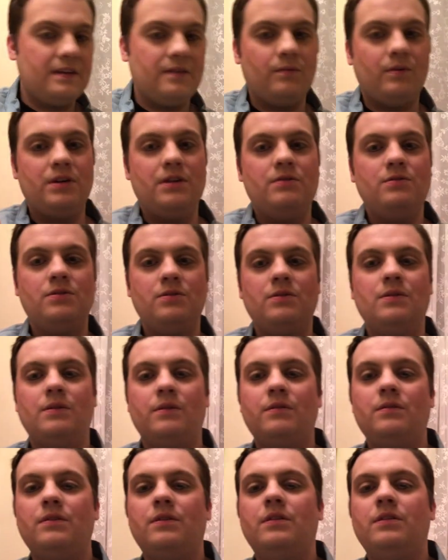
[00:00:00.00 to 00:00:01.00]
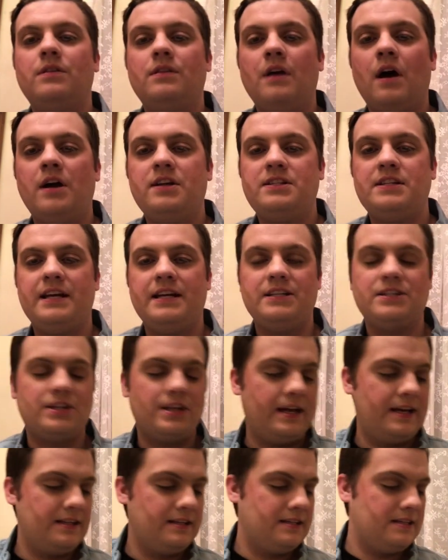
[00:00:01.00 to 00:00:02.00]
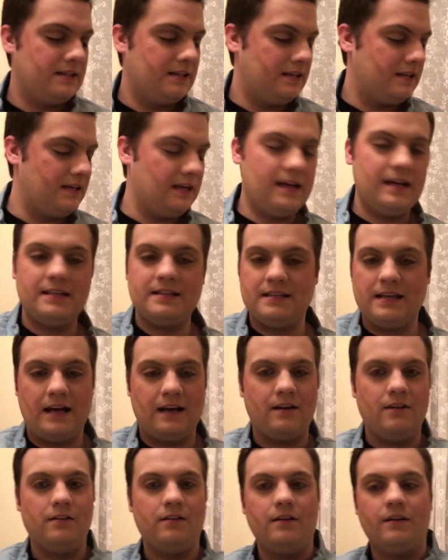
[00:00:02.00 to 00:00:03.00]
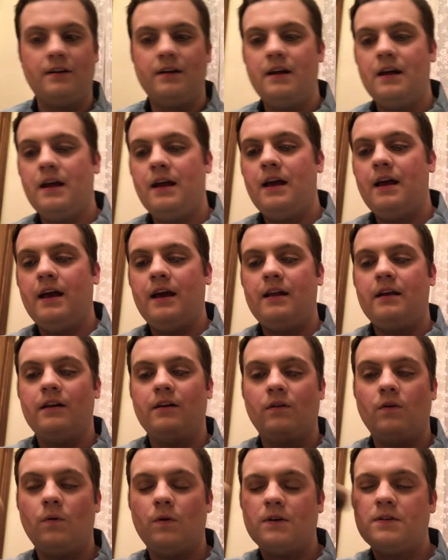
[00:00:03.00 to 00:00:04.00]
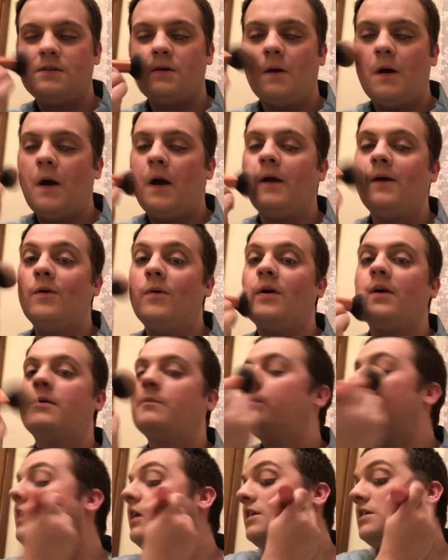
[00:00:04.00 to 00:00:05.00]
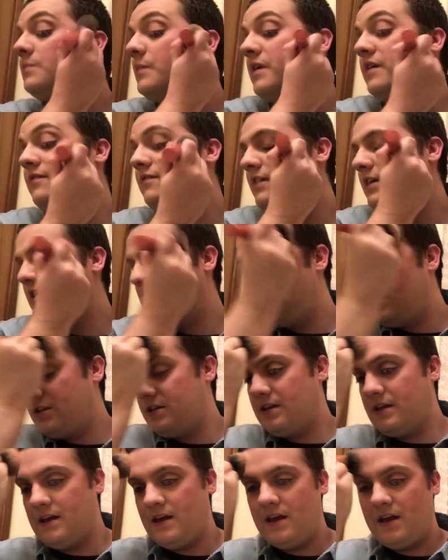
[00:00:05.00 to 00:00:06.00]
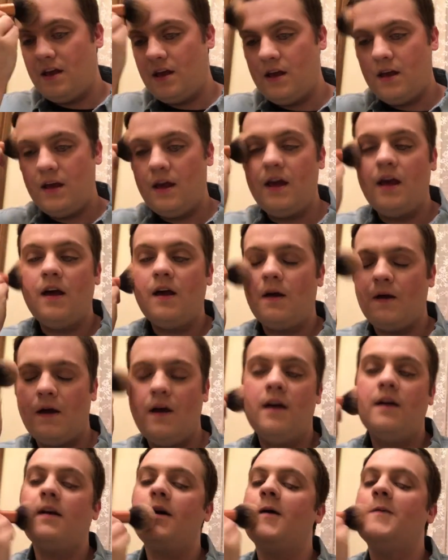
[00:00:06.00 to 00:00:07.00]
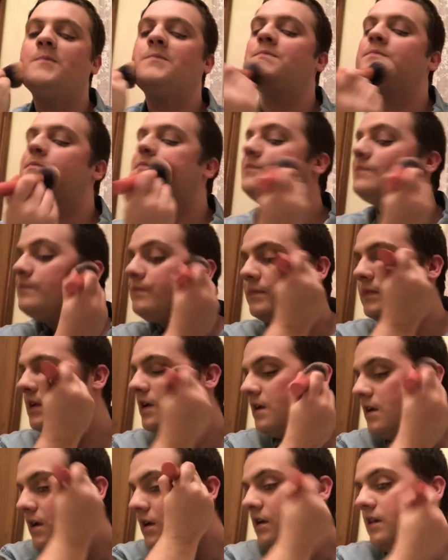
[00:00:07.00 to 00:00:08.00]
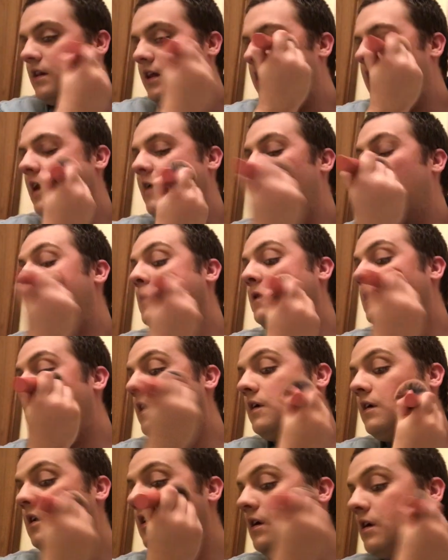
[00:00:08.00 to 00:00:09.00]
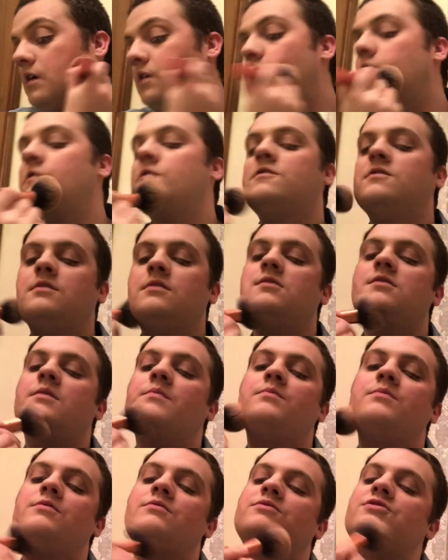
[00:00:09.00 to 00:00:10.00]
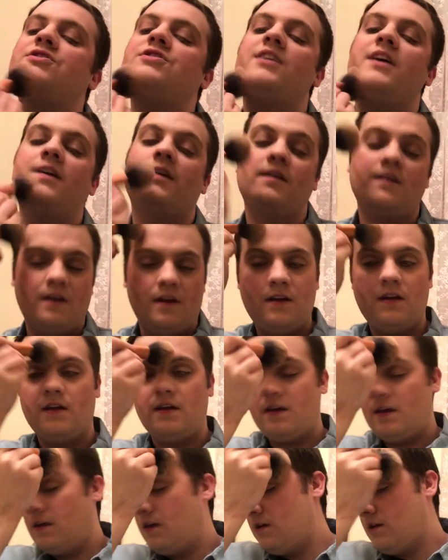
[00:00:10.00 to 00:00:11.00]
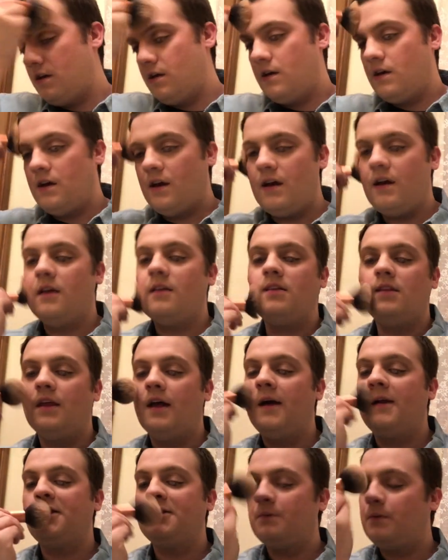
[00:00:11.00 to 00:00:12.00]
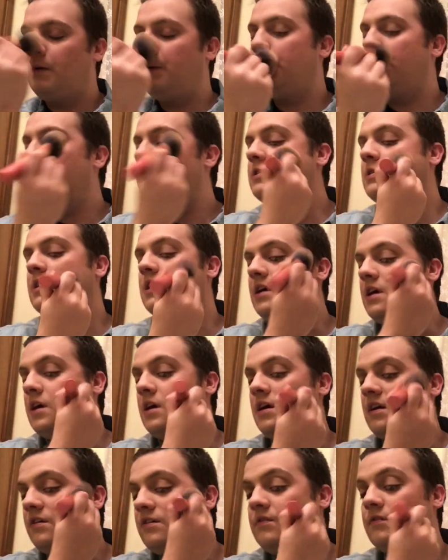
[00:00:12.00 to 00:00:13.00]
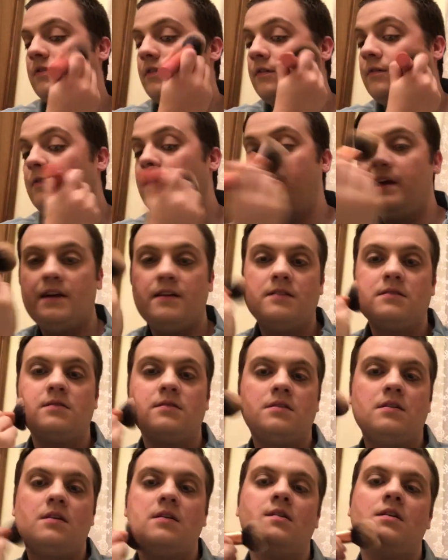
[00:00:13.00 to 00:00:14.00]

when you do the, the stage lights, it's not gonna look. And of course, I quick blend my face again, like everything, just to double check. And that's pretty much it for face.